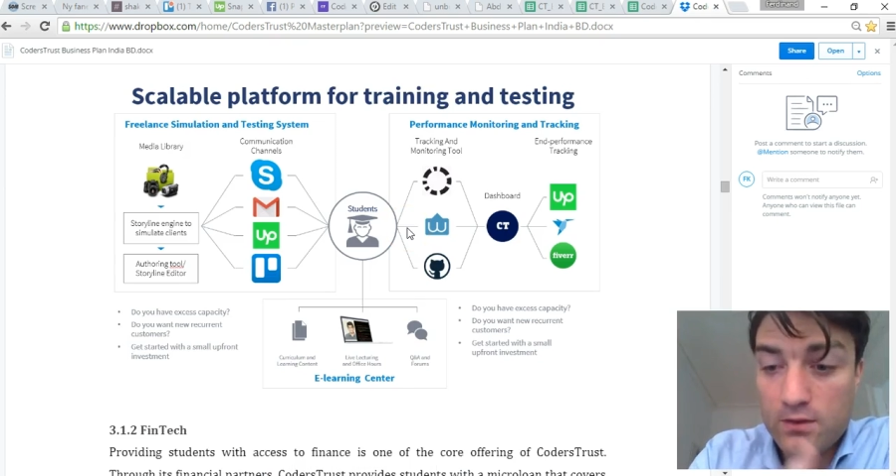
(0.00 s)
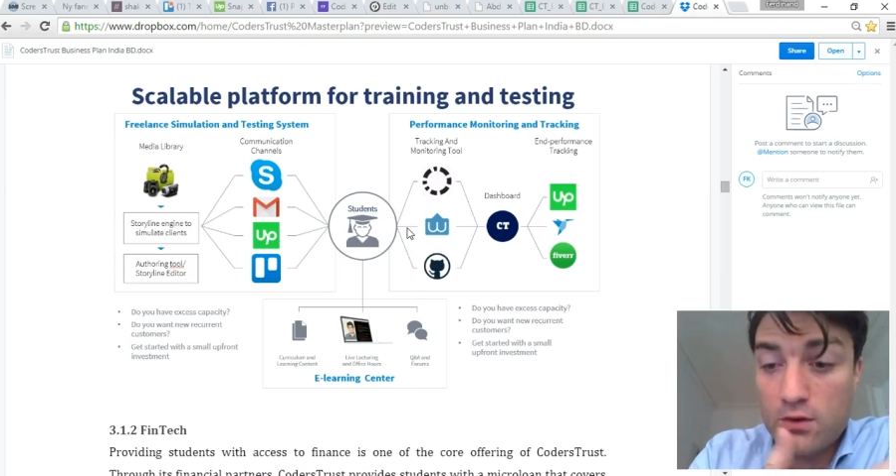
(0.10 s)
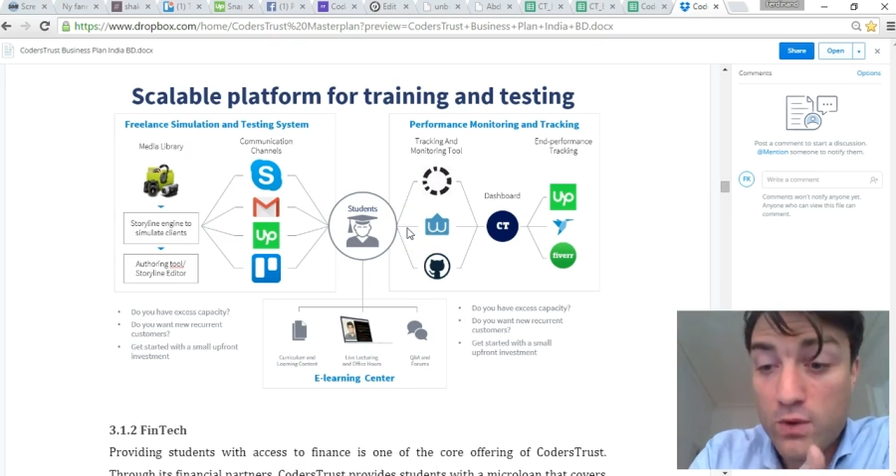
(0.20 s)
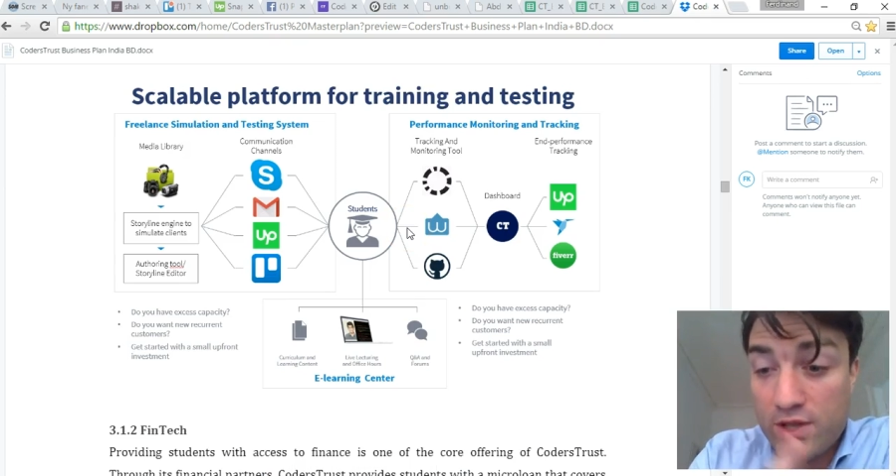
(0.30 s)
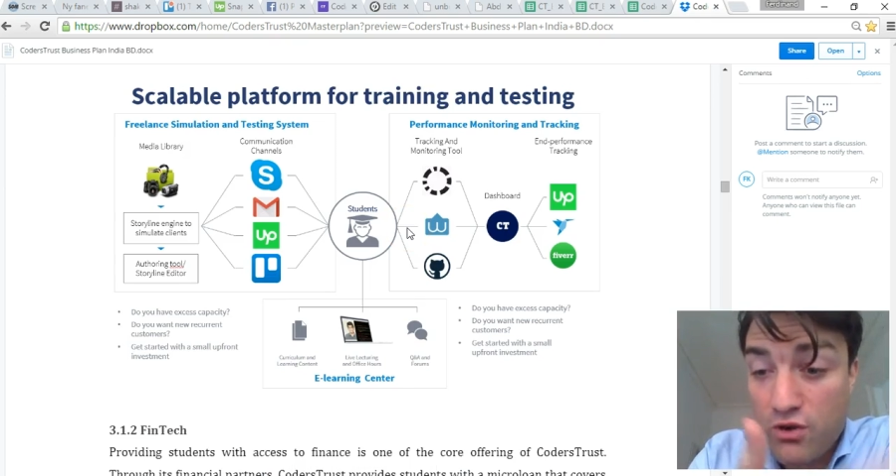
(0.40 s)

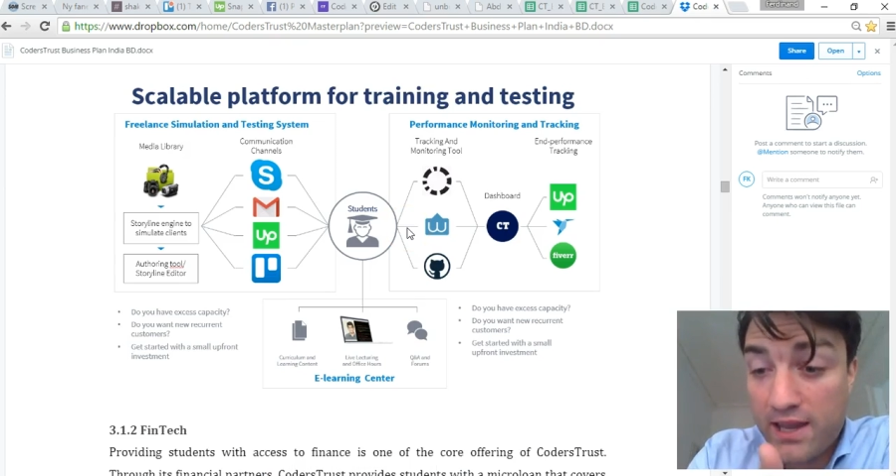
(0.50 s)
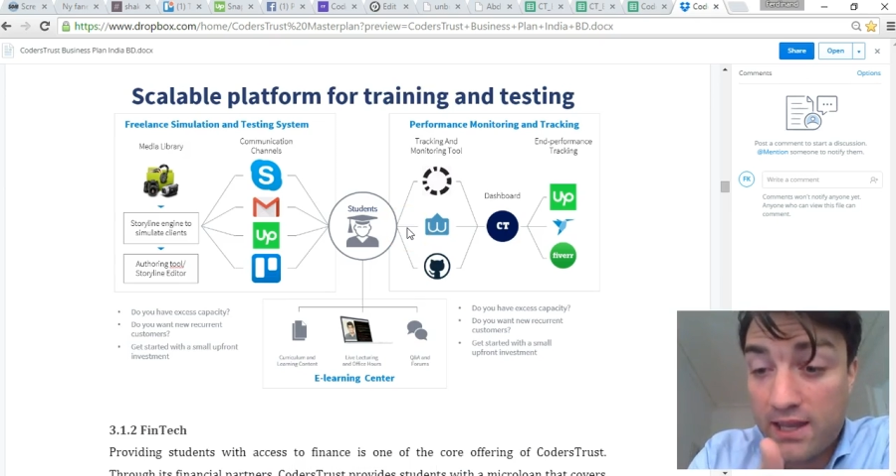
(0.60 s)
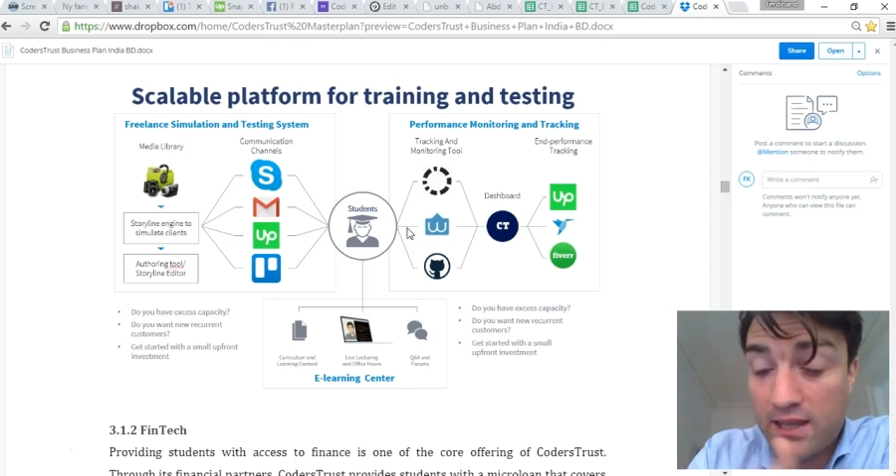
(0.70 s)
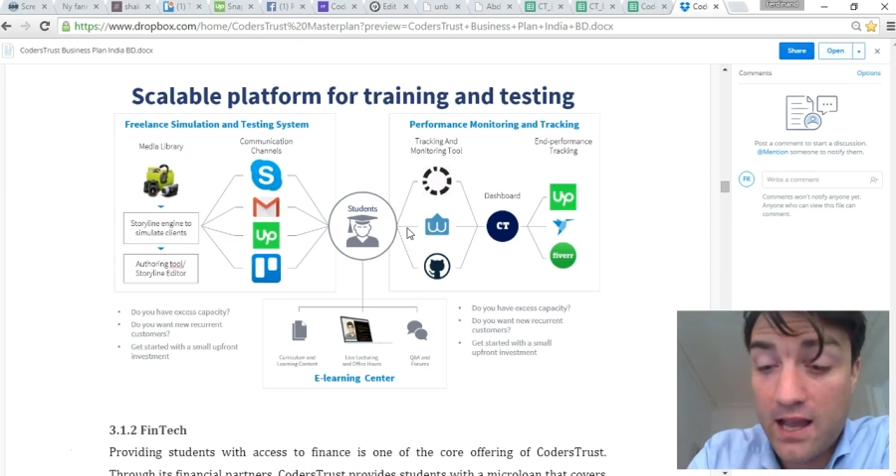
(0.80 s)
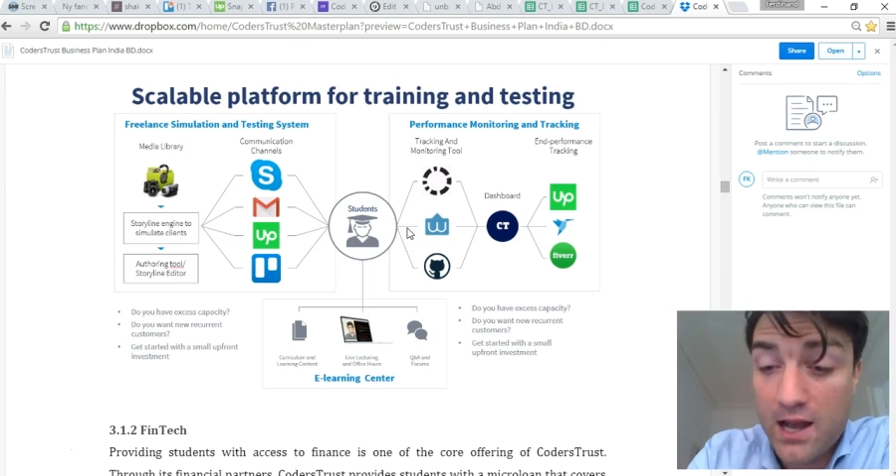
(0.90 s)
or we're
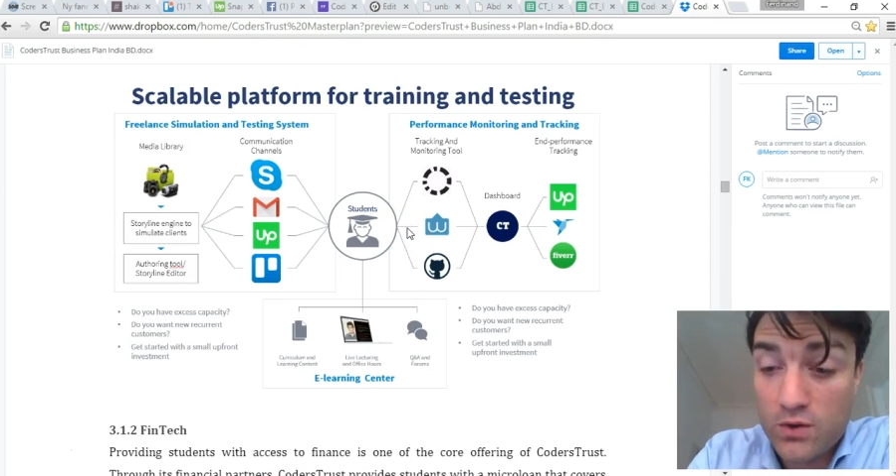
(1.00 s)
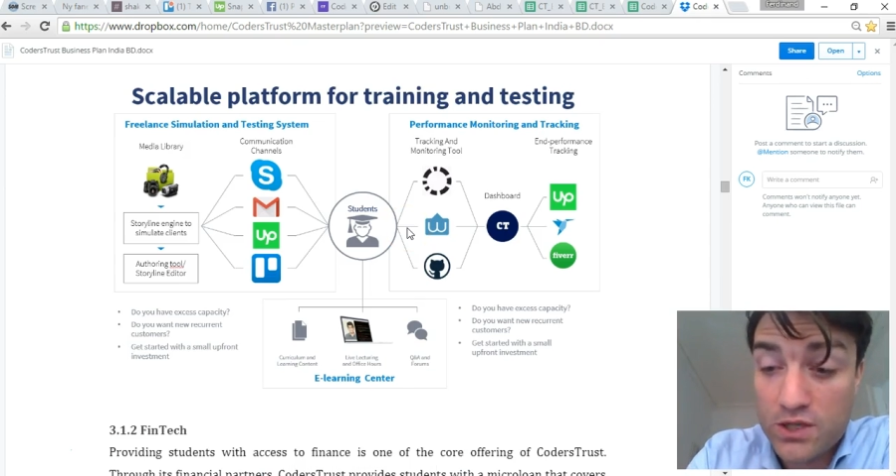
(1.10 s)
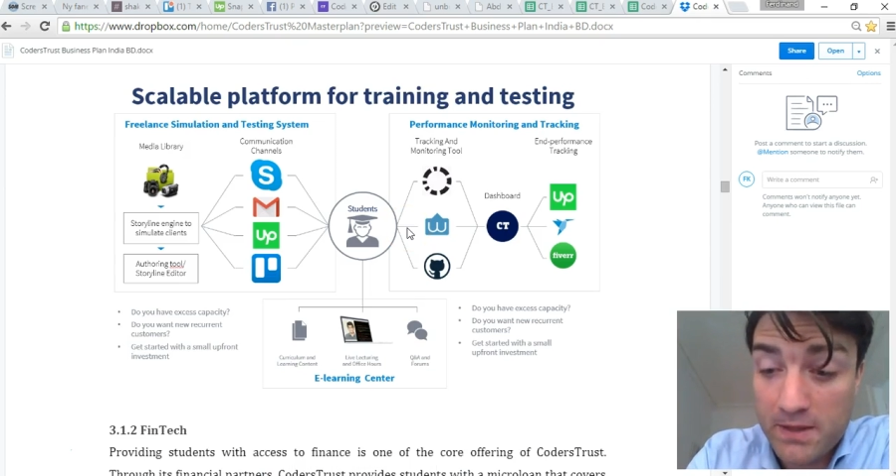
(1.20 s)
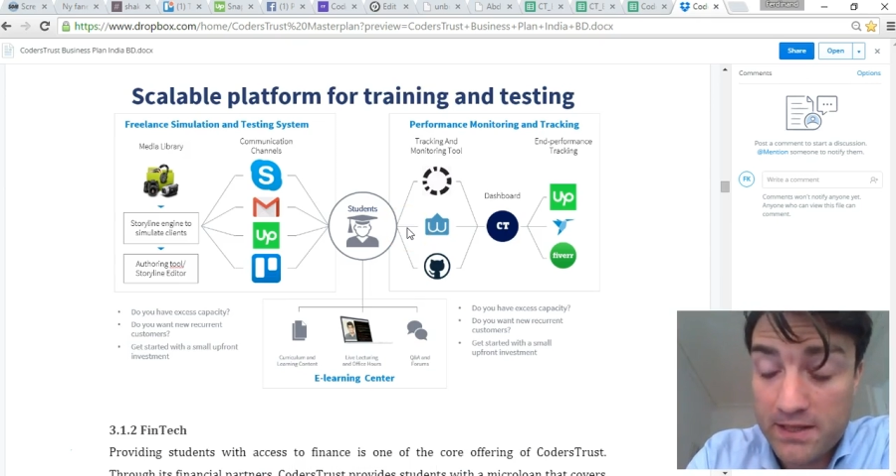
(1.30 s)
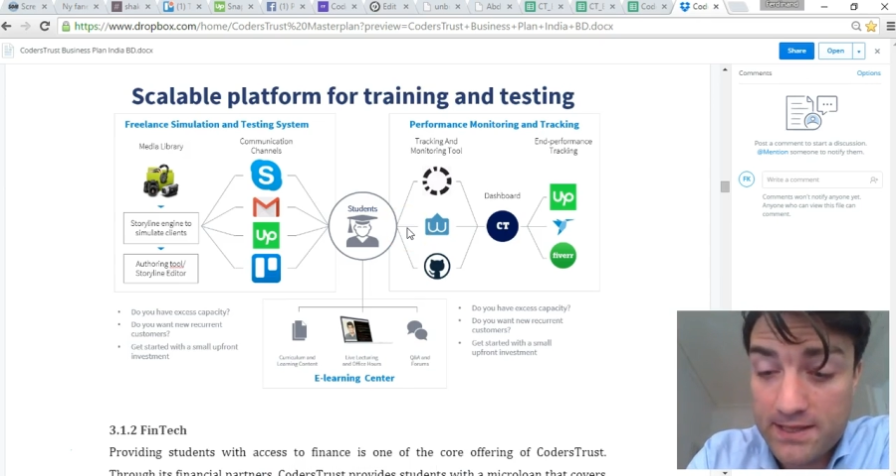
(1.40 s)
tracking how
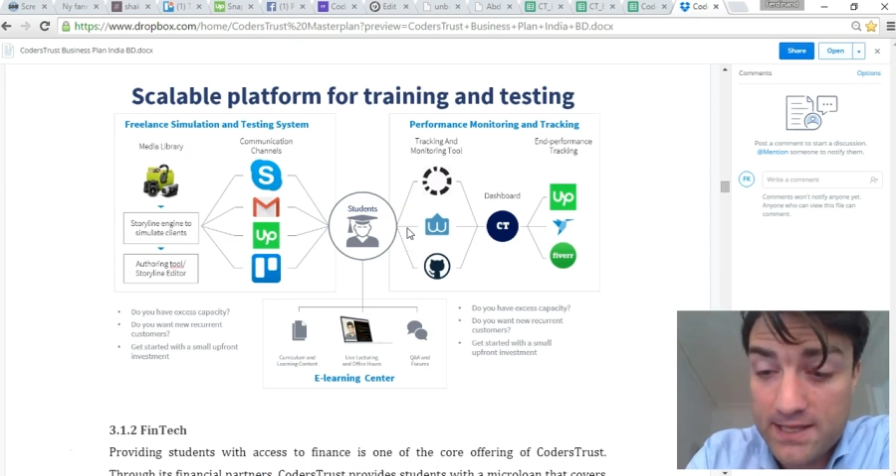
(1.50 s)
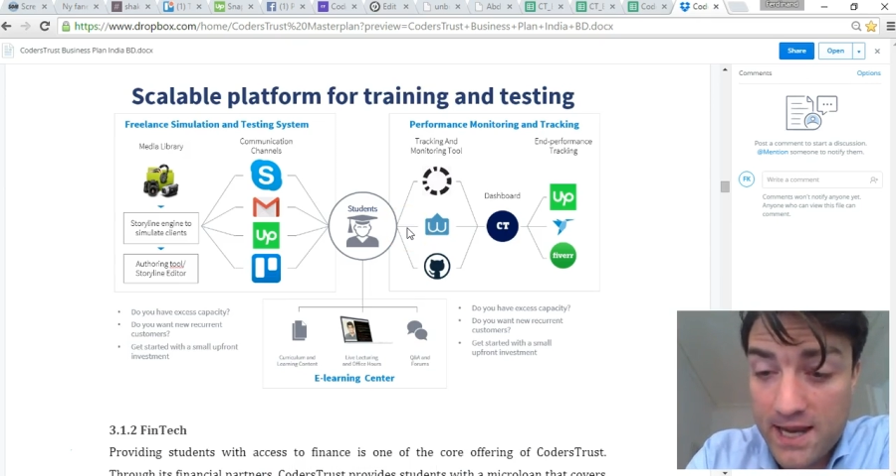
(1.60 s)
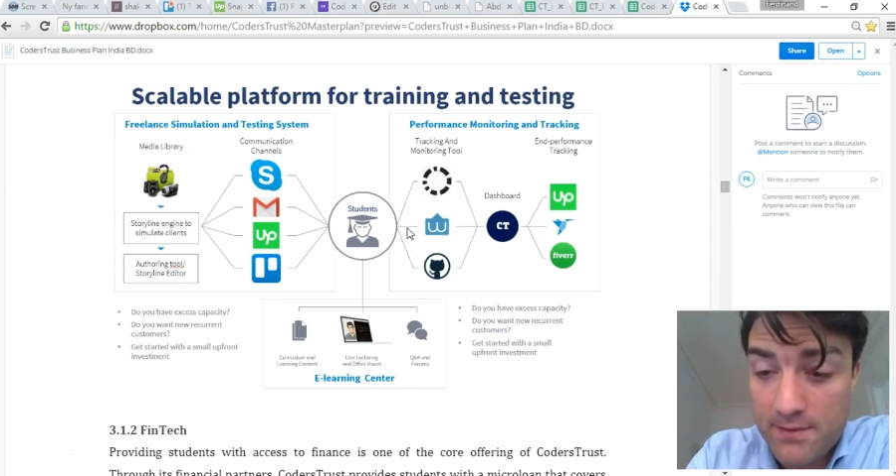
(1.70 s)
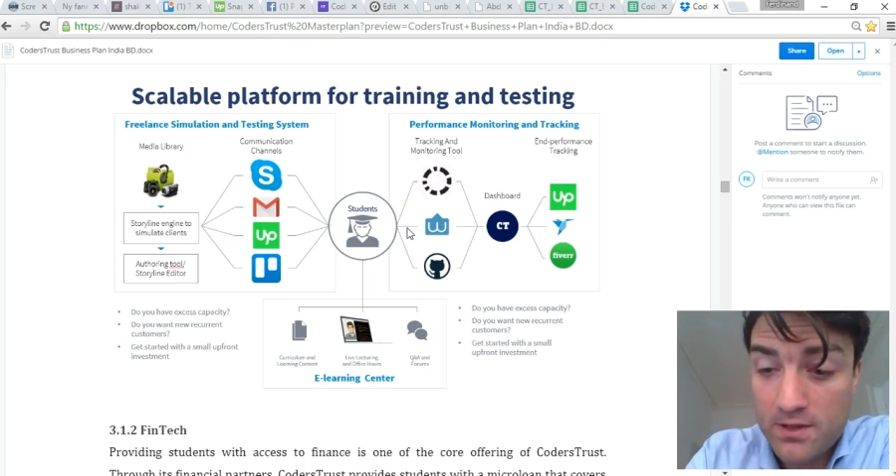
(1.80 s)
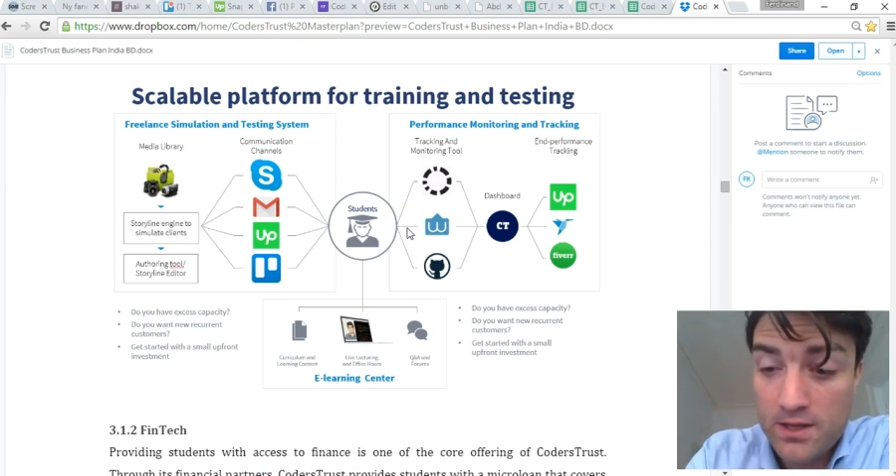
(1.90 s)
he spent his
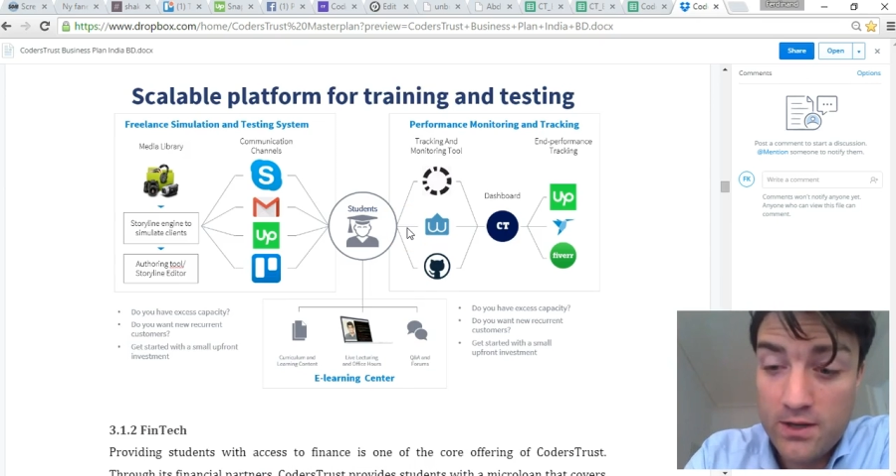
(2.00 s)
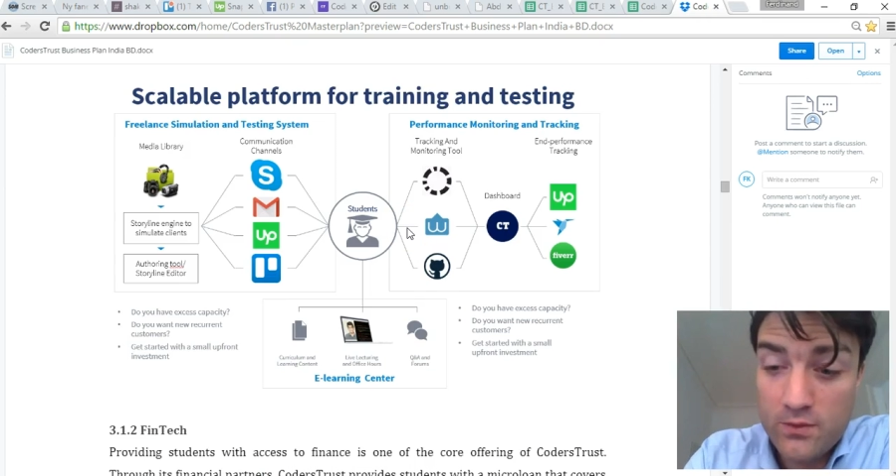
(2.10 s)
time